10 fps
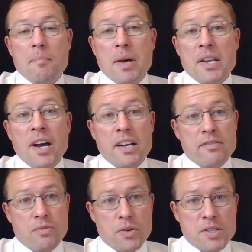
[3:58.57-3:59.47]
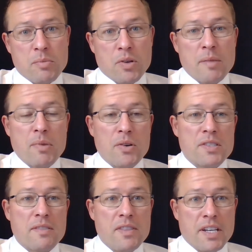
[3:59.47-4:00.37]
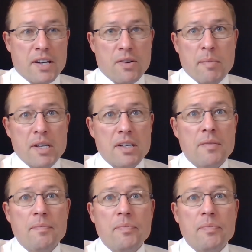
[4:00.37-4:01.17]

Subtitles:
but not enforceable components of the agreement.